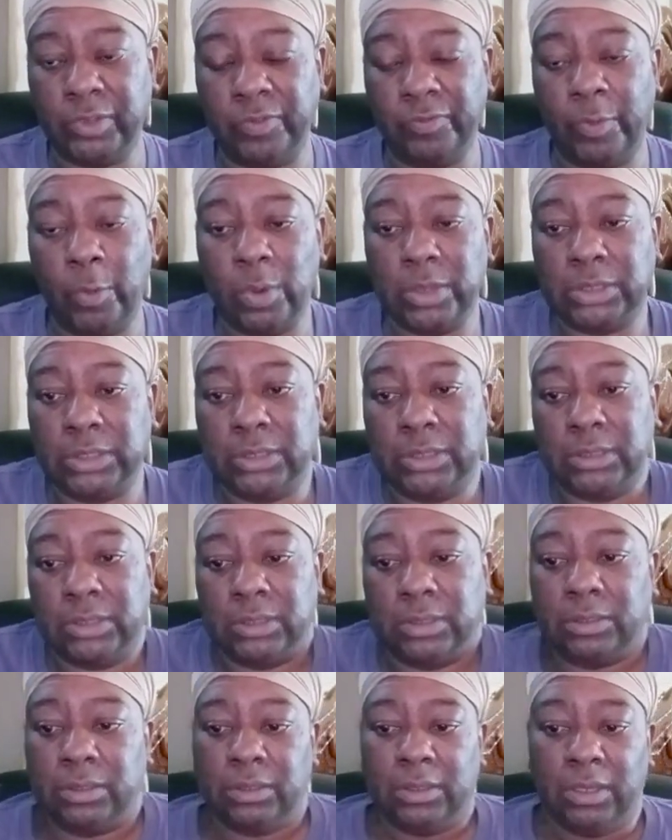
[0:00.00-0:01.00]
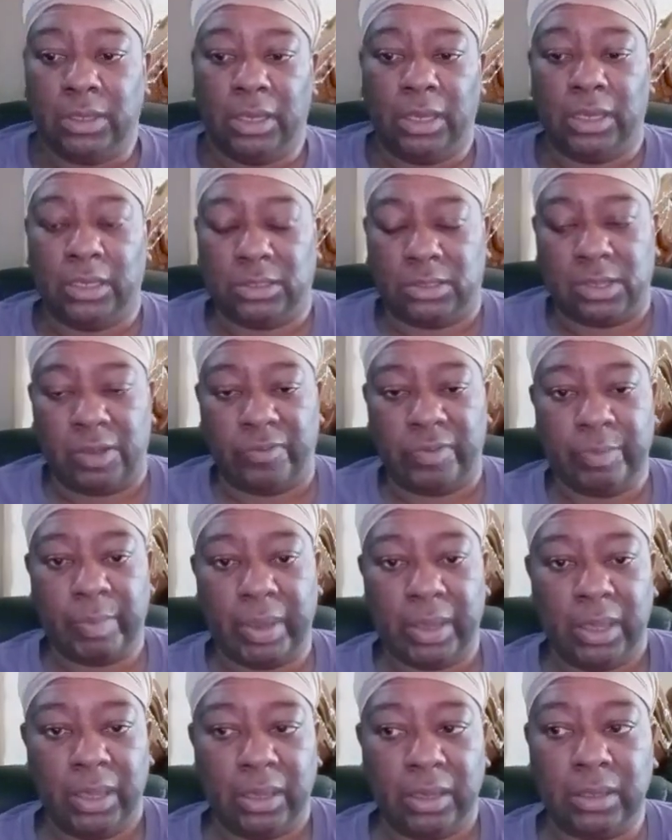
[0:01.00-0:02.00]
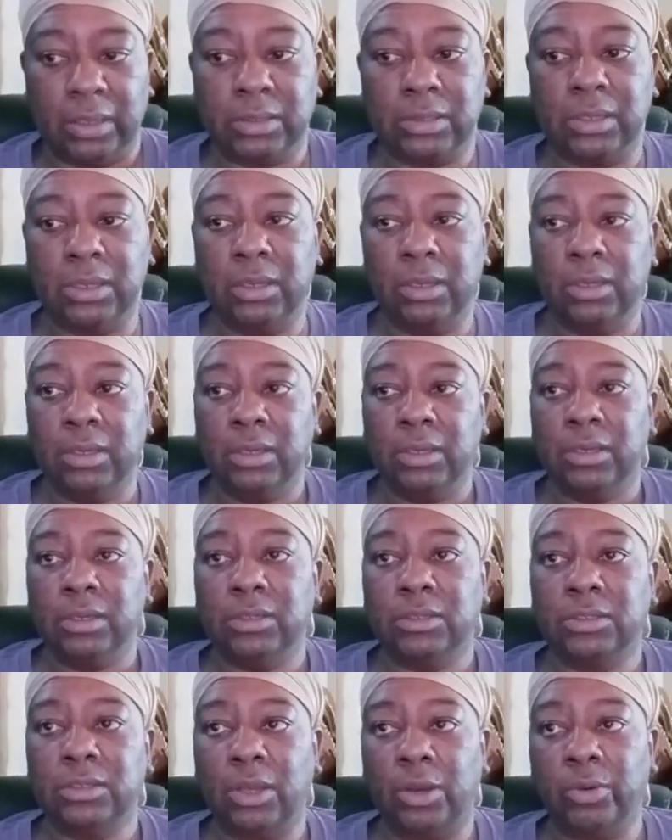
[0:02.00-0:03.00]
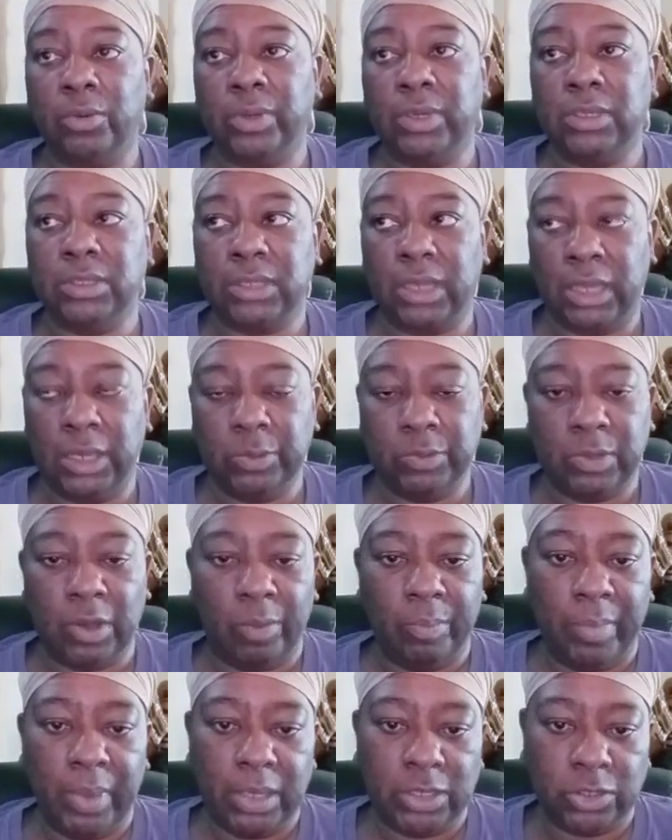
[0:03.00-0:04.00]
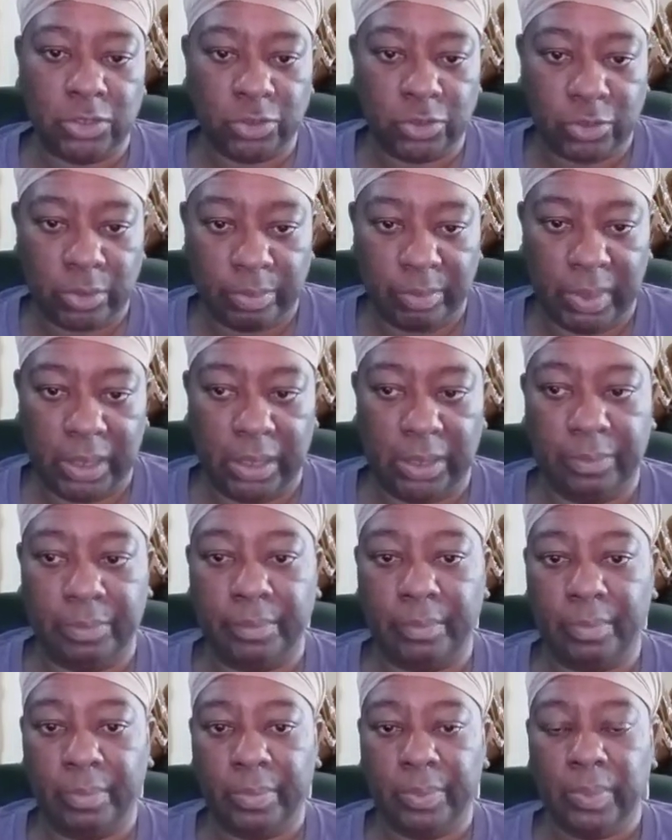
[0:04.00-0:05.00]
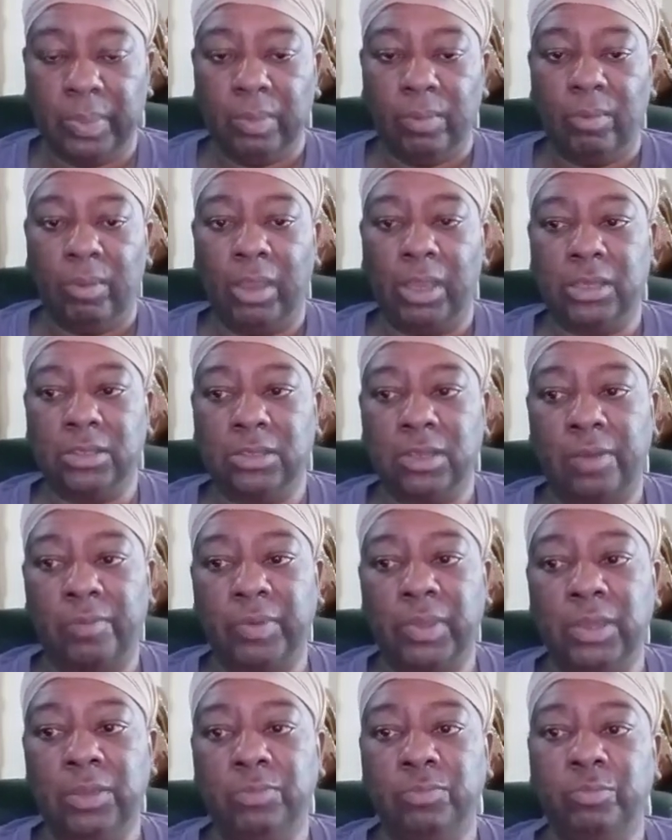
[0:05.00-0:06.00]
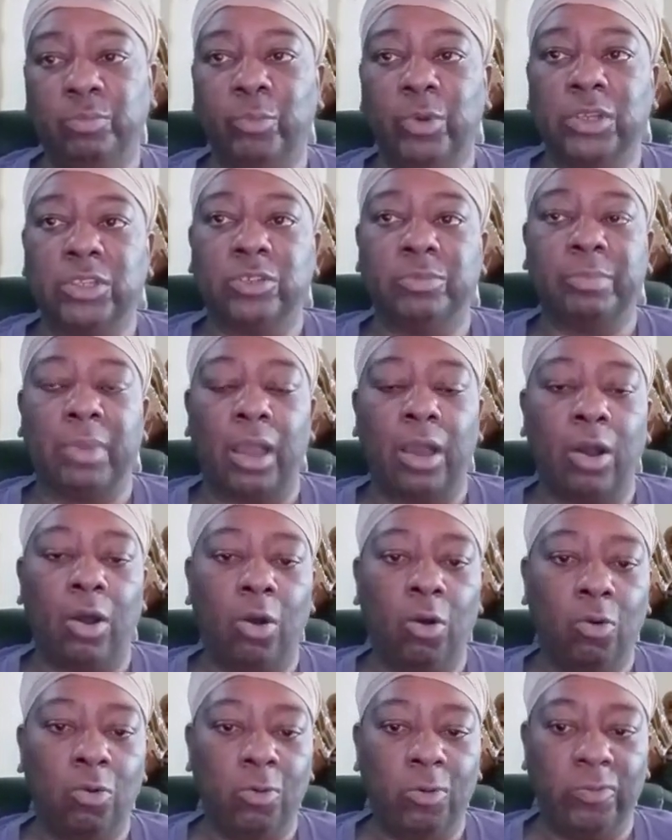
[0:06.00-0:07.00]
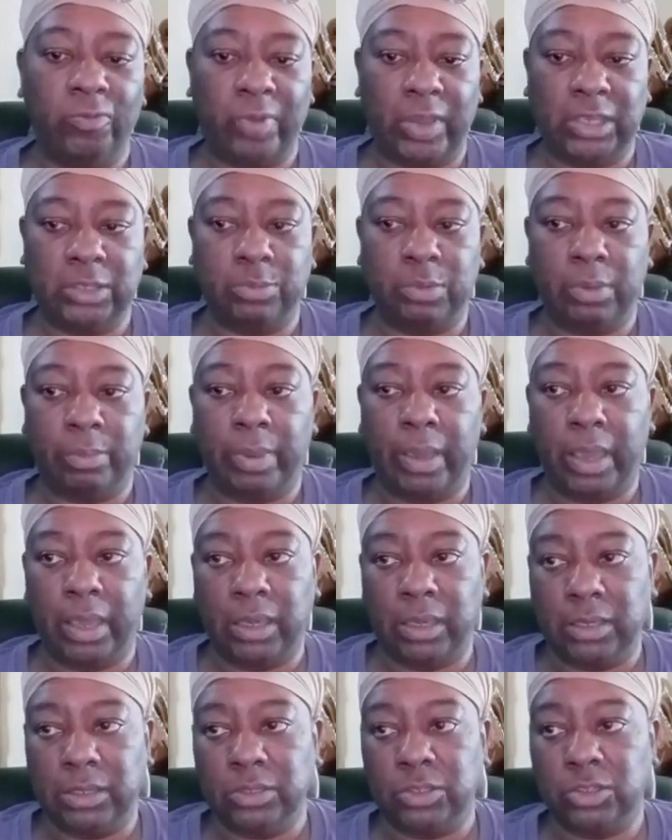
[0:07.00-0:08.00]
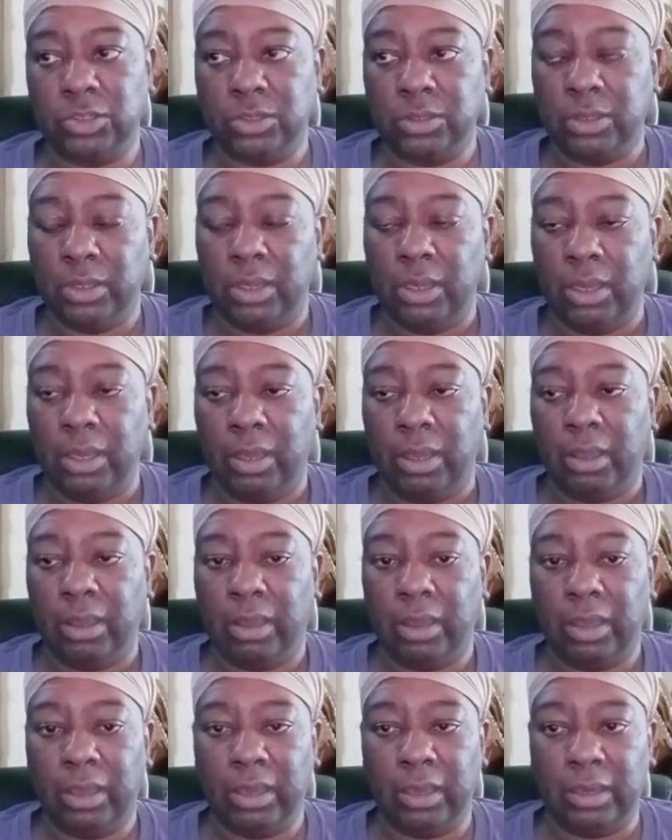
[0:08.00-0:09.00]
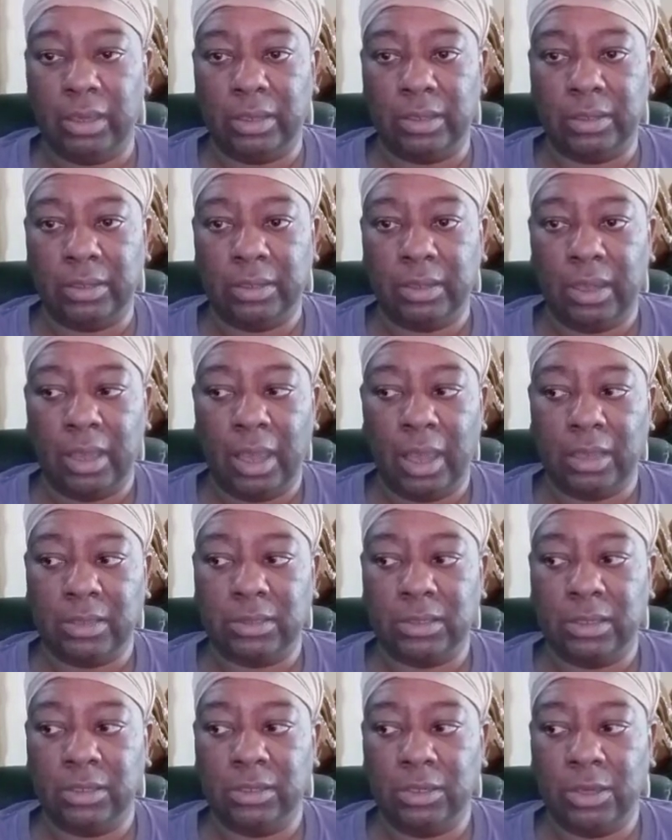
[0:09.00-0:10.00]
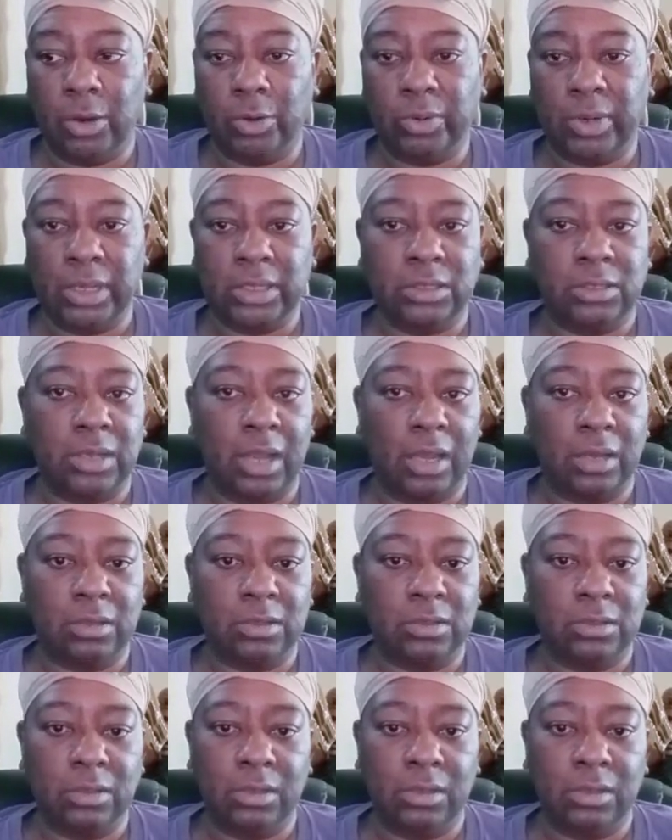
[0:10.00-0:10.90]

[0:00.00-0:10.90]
voices and stuff in my head. So he said he was going to messenger me and stuff. He went to my old Facebook page, and I said, no, that's not